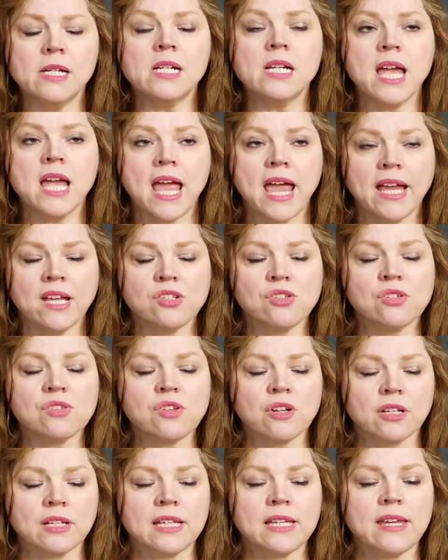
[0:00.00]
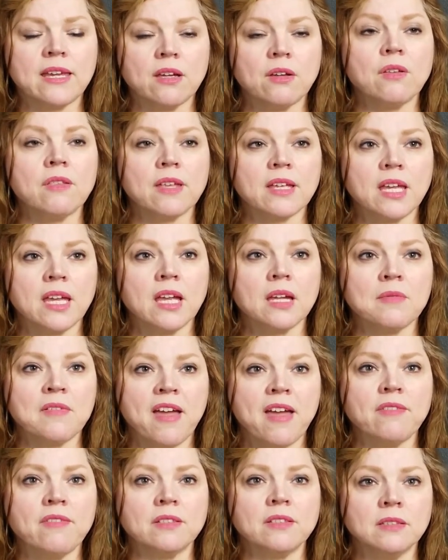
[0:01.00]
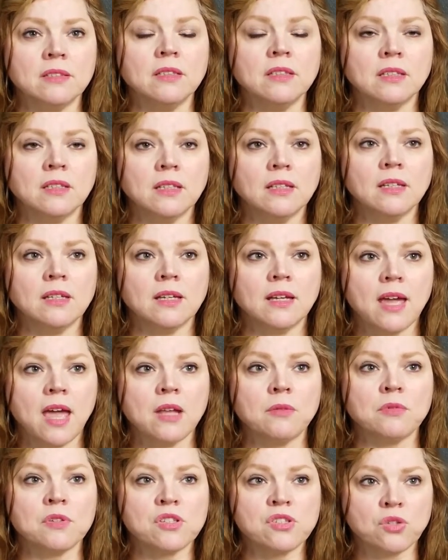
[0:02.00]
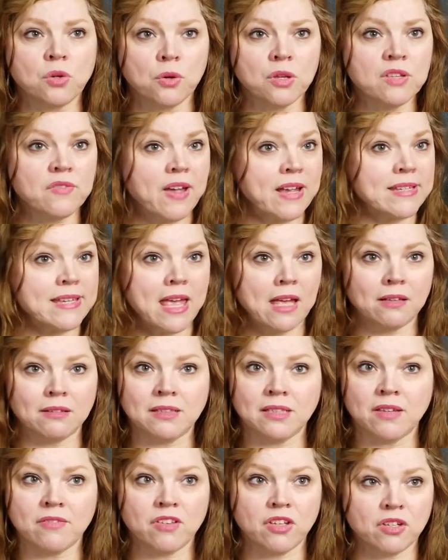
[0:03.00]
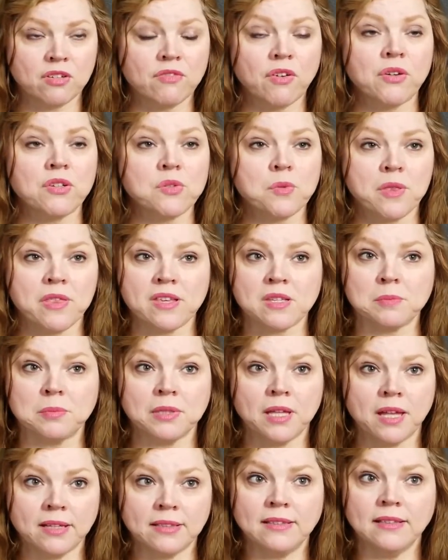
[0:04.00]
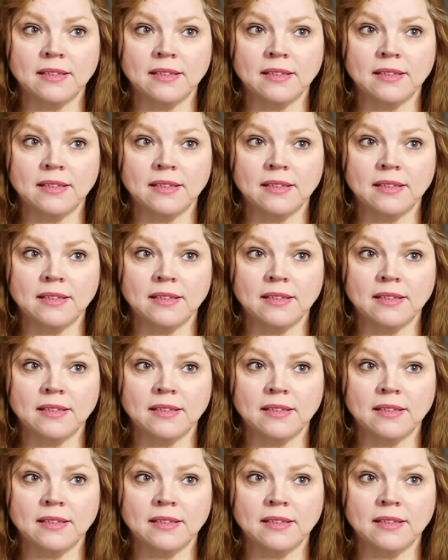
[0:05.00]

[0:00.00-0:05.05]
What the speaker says: Angels are going to kill the King of Heaven and restore the vitality of the universe with his blood.